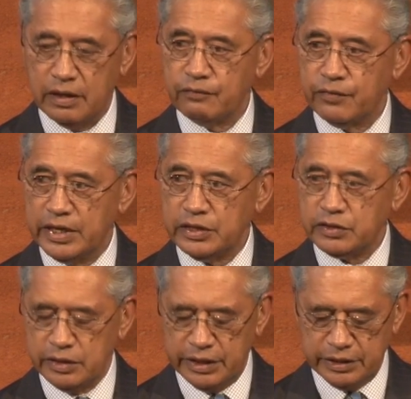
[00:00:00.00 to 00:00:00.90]
on
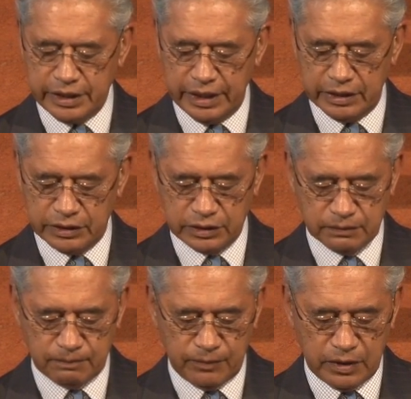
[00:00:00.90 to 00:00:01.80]
financial indicators
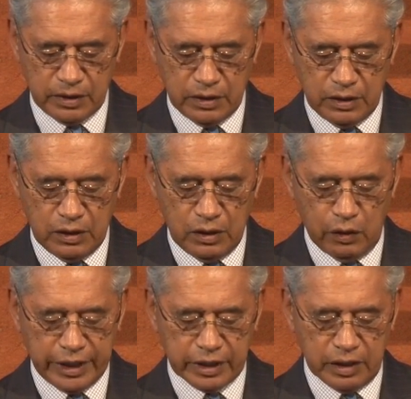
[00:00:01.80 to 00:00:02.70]

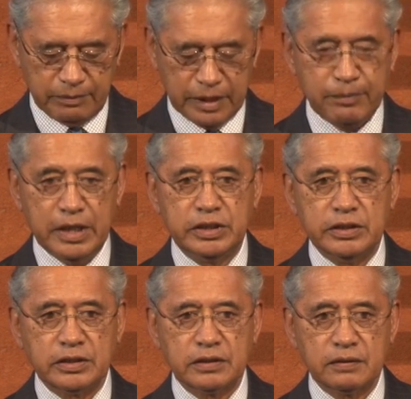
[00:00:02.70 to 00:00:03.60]
or economic
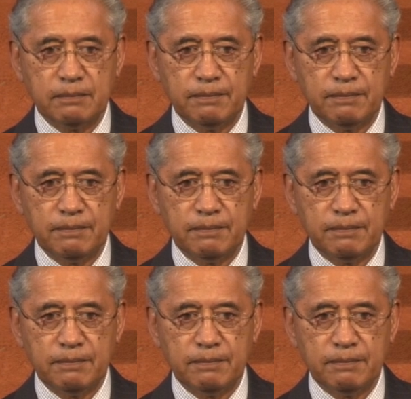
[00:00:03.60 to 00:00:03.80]
measures.